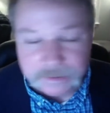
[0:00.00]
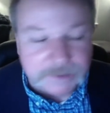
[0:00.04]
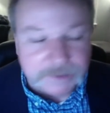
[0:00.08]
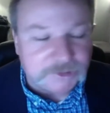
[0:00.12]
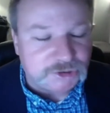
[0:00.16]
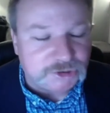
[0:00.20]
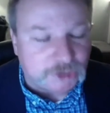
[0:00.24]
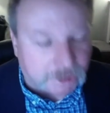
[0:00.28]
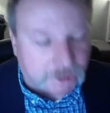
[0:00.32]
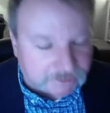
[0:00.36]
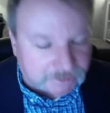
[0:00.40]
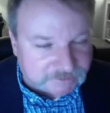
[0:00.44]

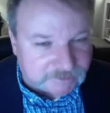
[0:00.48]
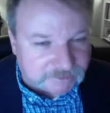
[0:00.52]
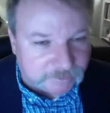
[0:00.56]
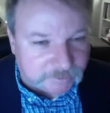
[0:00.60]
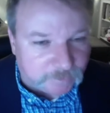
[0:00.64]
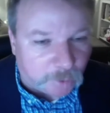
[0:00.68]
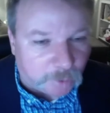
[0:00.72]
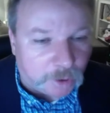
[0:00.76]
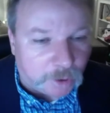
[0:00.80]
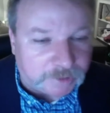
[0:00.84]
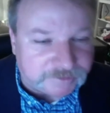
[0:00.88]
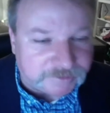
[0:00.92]
shots in
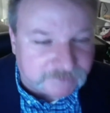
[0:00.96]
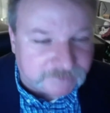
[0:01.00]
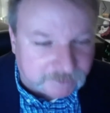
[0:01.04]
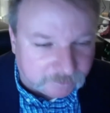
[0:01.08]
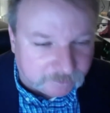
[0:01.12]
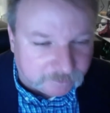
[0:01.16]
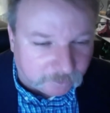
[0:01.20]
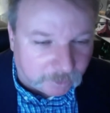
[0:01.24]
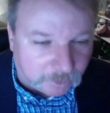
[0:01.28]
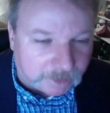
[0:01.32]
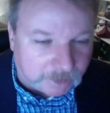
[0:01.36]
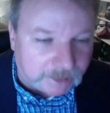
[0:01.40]
Boston
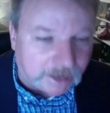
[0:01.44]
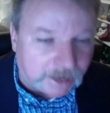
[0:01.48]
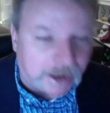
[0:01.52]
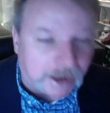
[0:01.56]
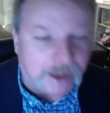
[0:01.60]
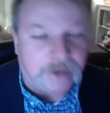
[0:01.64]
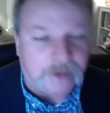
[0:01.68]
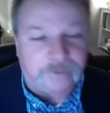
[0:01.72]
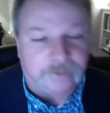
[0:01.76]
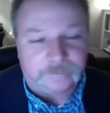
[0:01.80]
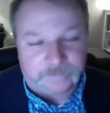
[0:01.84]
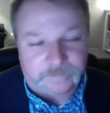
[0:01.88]
ringing
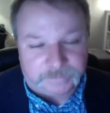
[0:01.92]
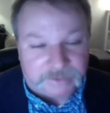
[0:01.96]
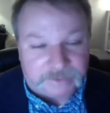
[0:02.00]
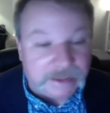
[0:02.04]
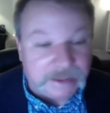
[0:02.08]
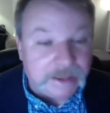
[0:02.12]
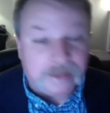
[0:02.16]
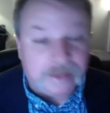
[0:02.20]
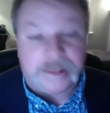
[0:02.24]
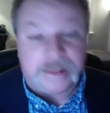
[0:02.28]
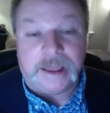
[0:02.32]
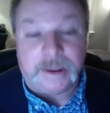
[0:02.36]
out, and
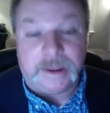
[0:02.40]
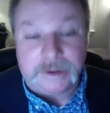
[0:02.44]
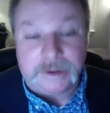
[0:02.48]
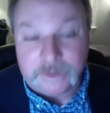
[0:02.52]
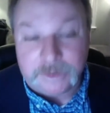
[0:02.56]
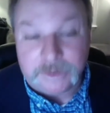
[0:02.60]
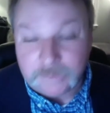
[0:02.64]
that